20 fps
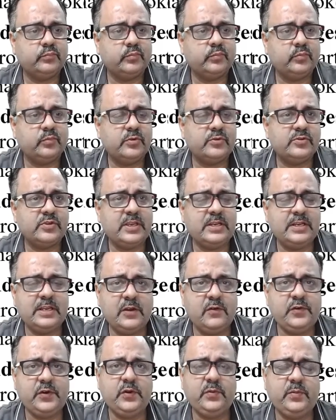So in
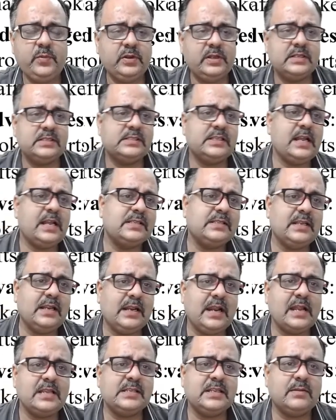YouTube you can search, there are
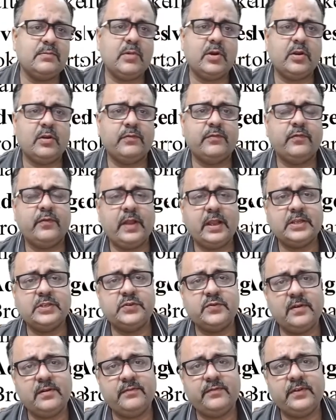large number of
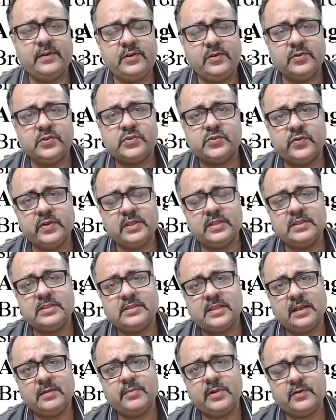actual videos showing the
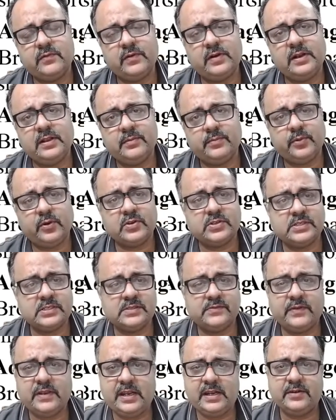thermite welding process,
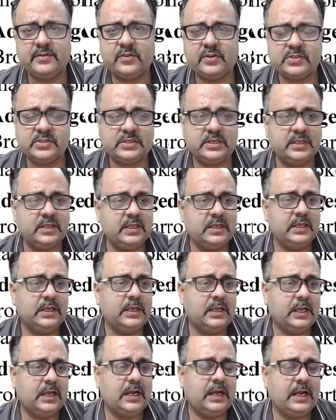very interesting.
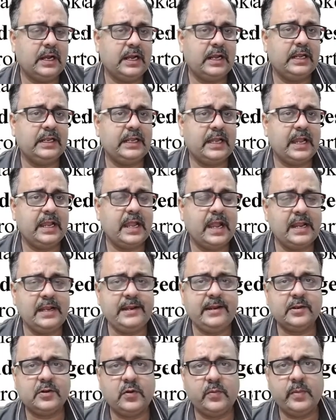I highly
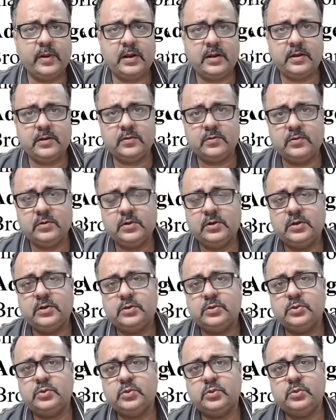recommend you
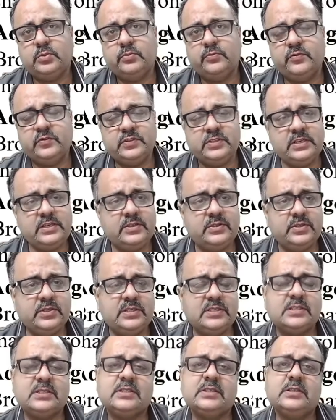to visit
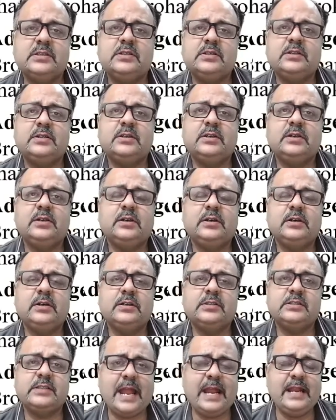these
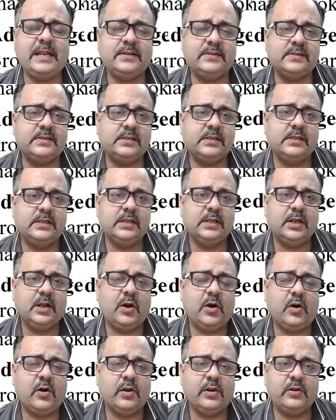sites
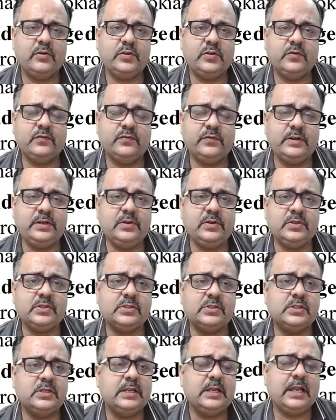or YouTube
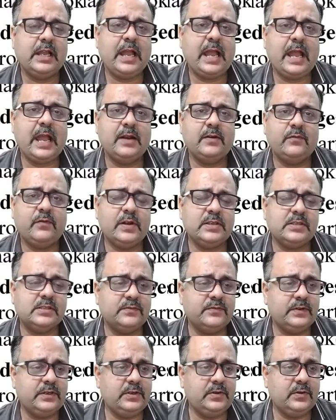videos and watch the
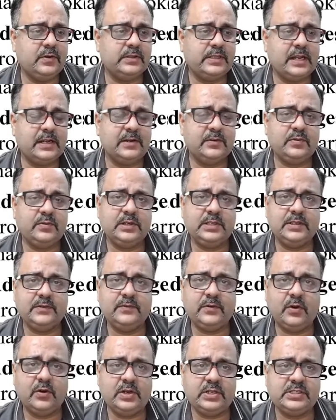video, then it will give you
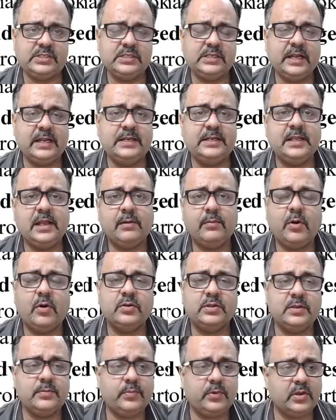a holistic idea about
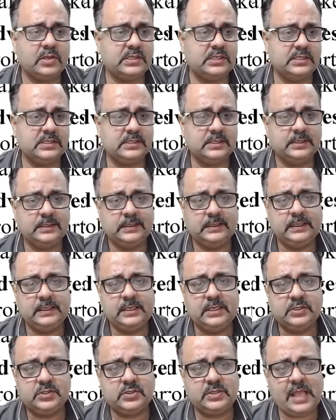the process.
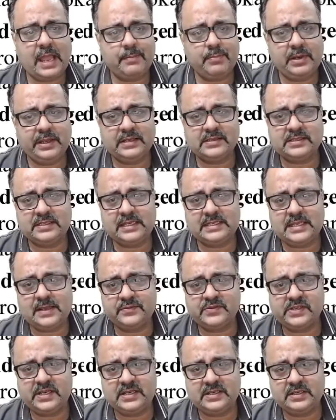So the application, as I have
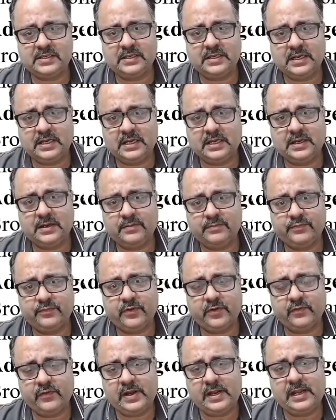said, for
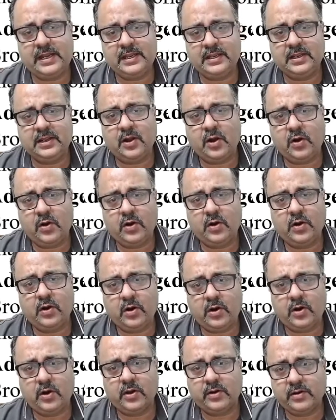welding
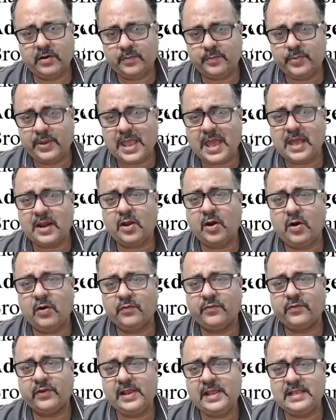or repair
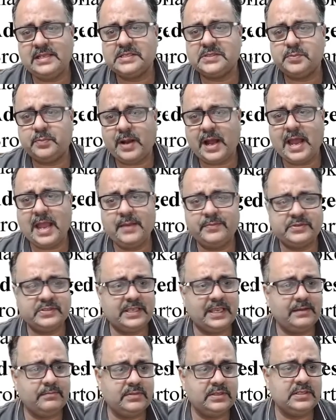of rails, pipes,
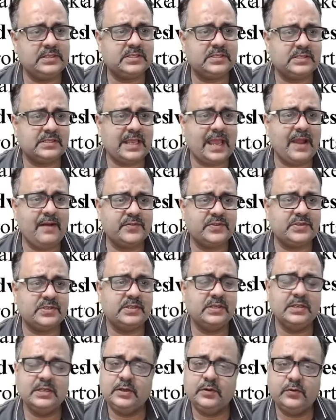cables, shafts
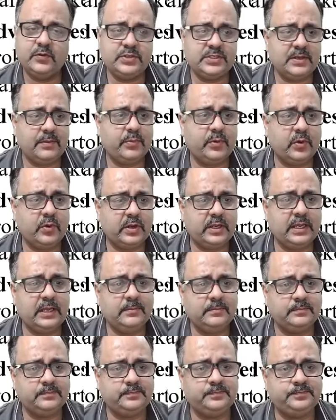which are
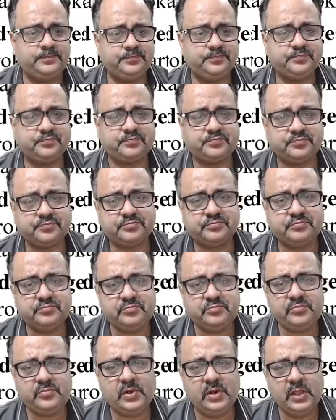broken,
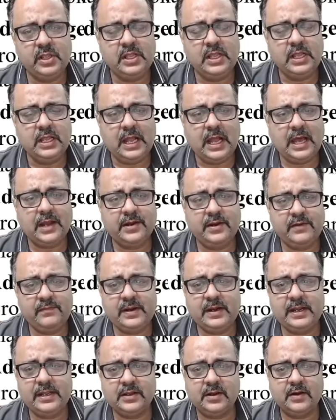
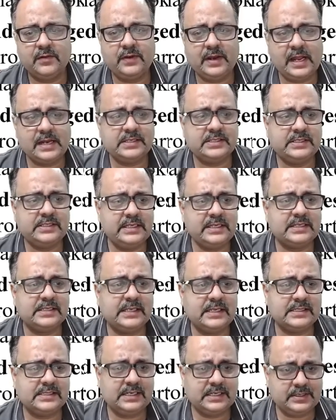rebuilding of large gears,
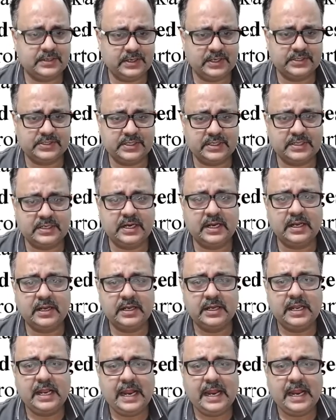etc., etc.